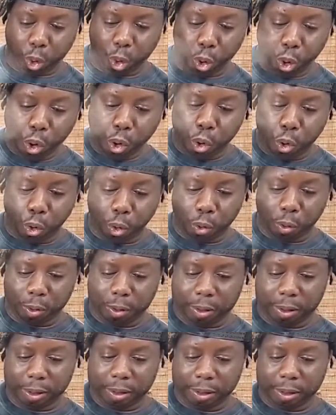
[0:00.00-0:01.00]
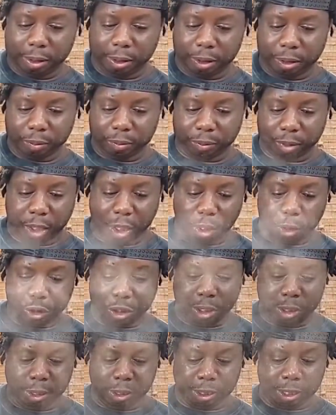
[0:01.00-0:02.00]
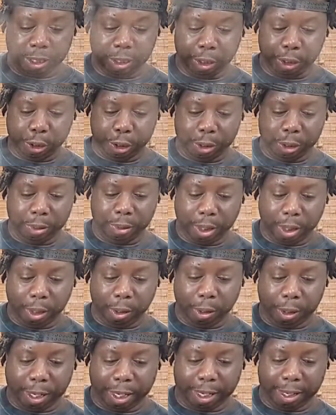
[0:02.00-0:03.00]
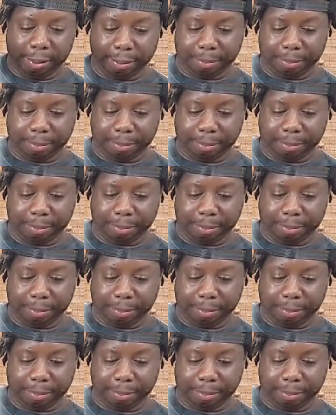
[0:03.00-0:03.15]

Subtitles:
Ooh. Oh, she looking good. Okay.